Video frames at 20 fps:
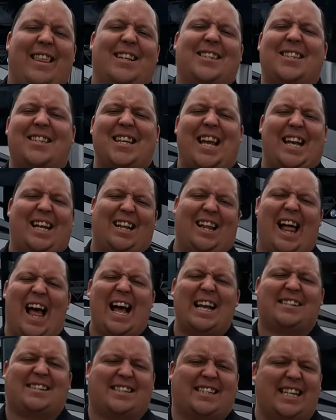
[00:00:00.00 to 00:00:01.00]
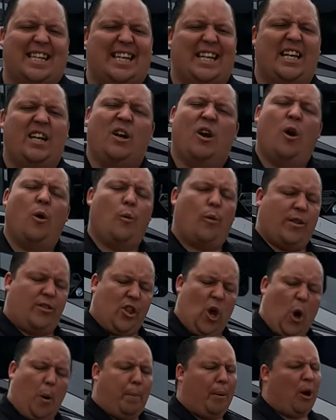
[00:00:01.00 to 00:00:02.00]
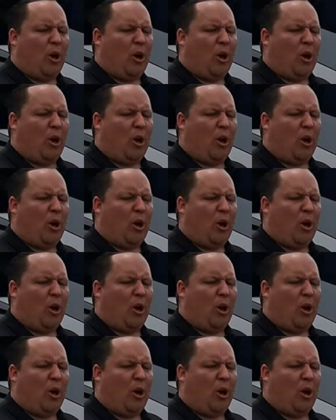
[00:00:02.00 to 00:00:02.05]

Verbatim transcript: This is a Class C with no